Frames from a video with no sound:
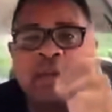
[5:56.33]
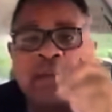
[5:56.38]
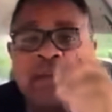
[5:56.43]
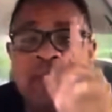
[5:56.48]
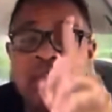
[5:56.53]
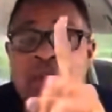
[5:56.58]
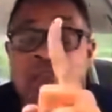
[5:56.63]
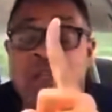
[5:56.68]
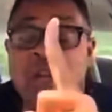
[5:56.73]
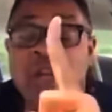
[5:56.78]

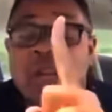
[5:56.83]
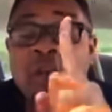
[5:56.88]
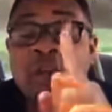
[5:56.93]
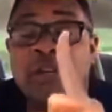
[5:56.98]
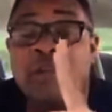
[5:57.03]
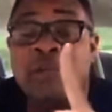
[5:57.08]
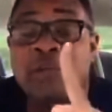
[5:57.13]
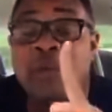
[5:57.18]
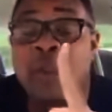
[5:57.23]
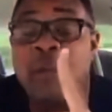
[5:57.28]
And suddenly
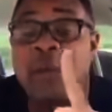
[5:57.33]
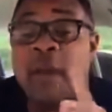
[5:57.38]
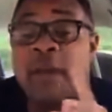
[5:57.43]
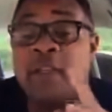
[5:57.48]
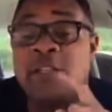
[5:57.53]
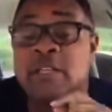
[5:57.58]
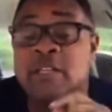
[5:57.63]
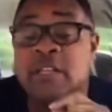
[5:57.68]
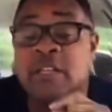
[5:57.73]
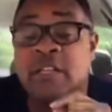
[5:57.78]
your
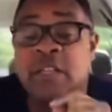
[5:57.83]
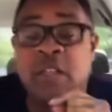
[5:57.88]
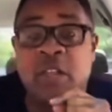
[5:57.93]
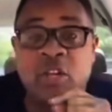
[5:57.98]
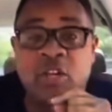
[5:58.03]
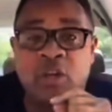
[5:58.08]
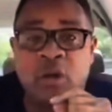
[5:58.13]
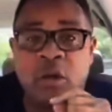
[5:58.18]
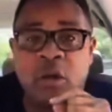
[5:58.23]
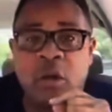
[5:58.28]
marriage is in
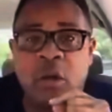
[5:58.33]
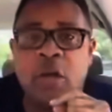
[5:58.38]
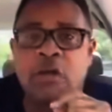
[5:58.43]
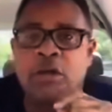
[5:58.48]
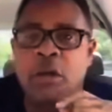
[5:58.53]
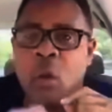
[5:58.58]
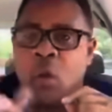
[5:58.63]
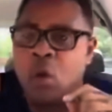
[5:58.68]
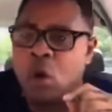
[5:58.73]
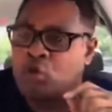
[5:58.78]
danger.
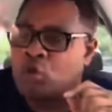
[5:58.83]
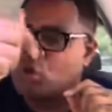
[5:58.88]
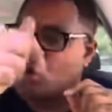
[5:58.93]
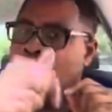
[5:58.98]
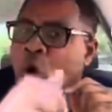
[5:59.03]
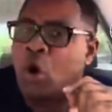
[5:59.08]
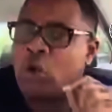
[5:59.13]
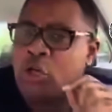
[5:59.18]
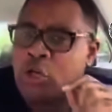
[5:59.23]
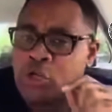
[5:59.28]
They want to
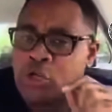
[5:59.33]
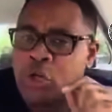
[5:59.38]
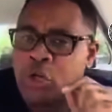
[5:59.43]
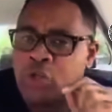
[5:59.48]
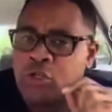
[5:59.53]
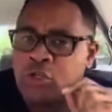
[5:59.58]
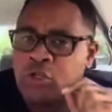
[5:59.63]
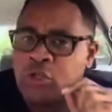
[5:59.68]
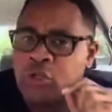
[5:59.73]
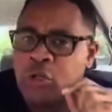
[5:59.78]
call the
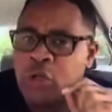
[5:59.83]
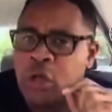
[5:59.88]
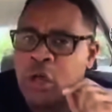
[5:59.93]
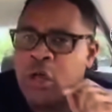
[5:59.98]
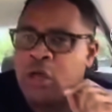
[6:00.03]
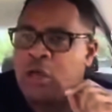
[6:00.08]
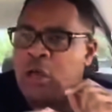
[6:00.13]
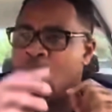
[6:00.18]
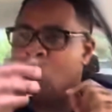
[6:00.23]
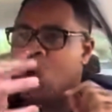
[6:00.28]
shots.
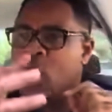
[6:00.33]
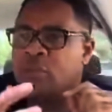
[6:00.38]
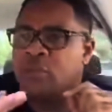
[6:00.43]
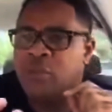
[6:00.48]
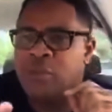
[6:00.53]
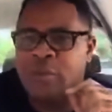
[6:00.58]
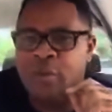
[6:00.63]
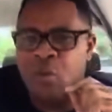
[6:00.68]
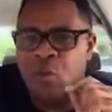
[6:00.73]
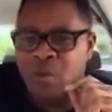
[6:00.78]
They want
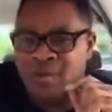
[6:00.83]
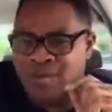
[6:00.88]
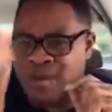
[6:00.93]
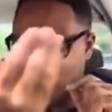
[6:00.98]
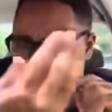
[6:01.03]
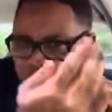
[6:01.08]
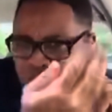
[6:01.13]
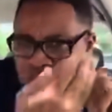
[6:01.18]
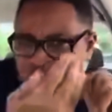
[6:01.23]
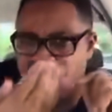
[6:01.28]
to be the ones
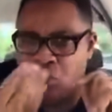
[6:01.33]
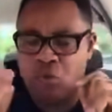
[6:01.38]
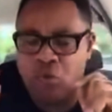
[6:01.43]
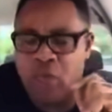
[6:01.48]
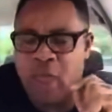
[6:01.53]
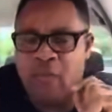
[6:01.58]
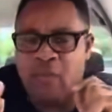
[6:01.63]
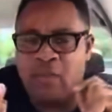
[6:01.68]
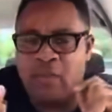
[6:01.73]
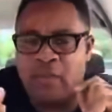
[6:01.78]
that
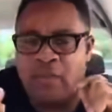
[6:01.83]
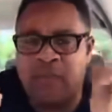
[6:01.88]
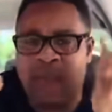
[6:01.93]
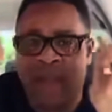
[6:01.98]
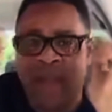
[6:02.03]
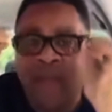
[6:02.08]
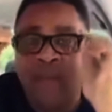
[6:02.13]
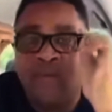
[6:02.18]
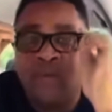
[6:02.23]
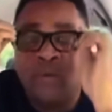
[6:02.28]
control
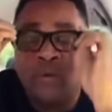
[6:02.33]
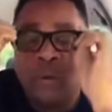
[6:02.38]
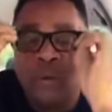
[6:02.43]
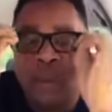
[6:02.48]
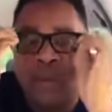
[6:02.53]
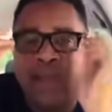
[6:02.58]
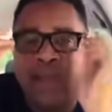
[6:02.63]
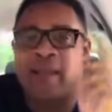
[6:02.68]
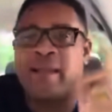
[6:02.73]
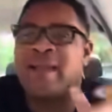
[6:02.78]
everything. And if you don't
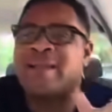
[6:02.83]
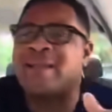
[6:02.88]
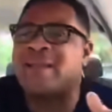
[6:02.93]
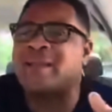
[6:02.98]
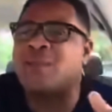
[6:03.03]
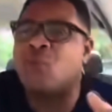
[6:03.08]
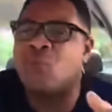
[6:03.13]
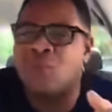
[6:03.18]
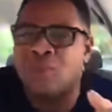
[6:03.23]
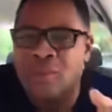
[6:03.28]
it like
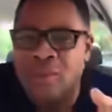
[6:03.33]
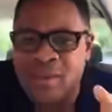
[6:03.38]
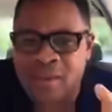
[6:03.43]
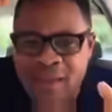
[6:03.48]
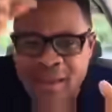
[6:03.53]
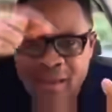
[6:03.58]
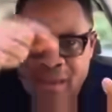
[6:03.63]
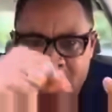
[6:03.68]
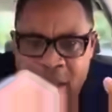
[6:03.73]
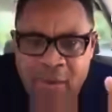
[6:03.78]
that, they'll bring
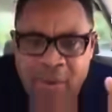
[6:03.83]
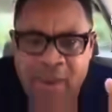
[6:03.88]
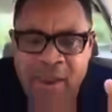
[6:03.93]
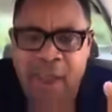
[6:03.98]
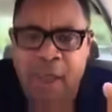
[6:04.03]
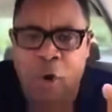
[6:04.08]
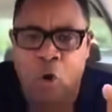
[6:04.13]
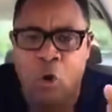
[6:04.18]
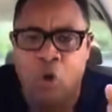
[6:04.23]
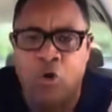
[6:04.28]
in the
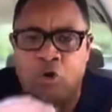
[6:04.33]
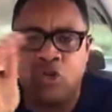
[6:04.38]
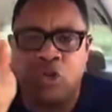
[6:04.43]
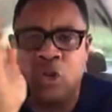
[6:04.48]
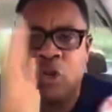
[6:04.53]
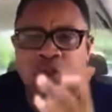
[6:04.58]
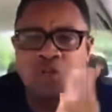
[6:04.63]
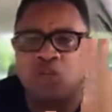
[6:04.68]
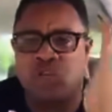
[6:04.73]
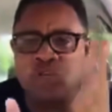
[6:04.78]
American courts
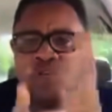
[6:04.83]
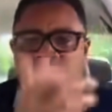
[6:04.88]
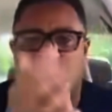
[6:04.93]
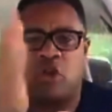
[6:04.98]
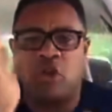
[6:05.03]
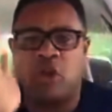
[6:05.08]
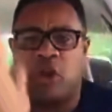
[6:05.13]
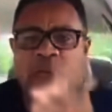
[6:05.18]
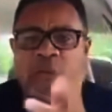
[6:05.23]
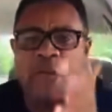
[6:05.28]
to
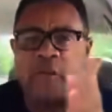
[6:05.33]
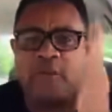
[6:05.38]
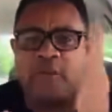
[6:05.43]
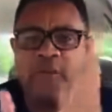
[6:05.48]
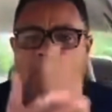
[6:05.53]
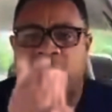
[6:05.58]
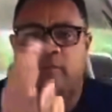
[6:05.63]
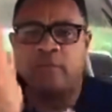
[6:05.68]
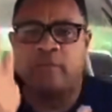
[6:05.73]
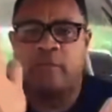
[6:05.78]
destroy your life,
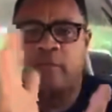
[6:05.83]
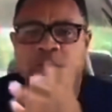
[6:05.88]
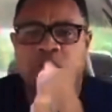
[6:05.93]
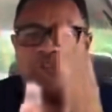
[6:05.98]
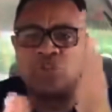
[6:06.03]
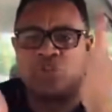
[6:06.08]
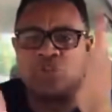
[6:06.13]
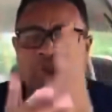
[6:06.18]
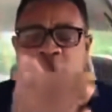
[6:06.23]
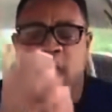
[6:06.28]

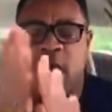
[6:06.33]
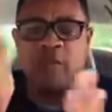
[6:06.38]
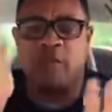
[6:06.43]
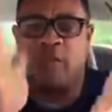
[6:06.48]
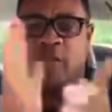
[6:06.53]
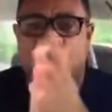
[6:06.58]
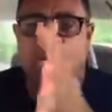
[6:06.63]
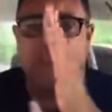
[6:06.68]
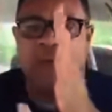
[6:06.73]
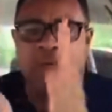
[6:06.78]
destroy
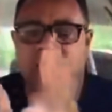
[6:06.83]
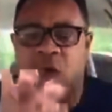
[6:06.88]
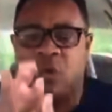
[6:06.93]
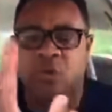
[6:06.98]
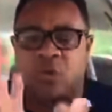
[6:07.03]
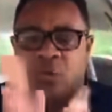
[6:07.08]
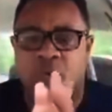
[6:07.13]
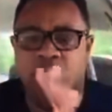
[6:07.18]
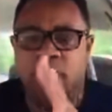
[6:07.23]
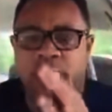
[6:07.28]
everything
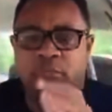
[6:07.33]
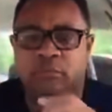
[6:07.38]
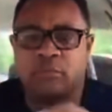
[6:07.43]
around you.